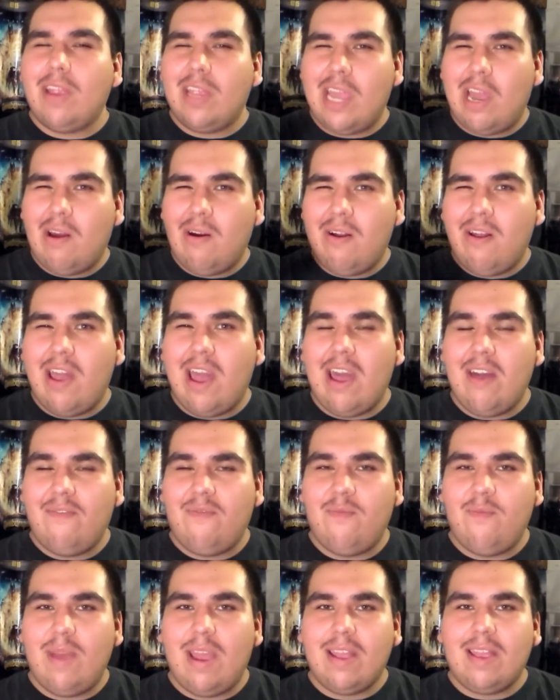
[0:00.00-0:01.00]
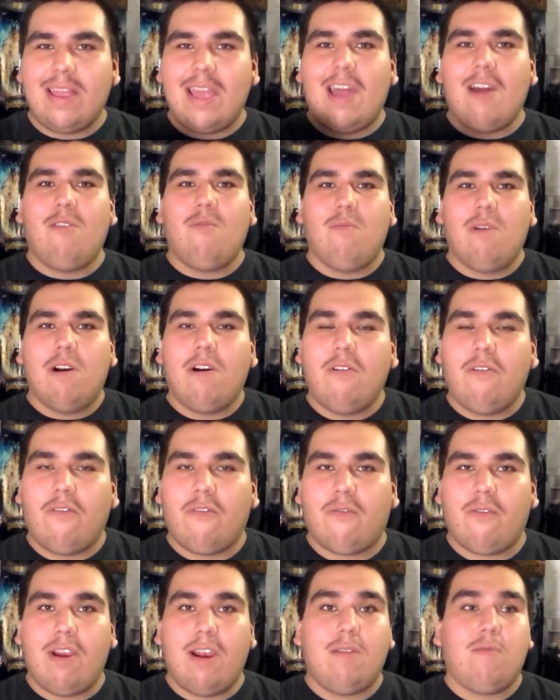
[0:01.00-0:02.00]
we now have met that farewell
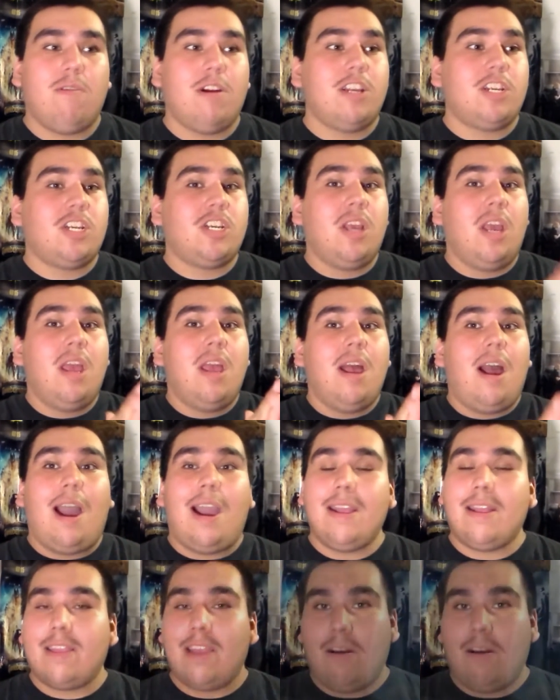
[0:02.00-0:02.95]
friend, which I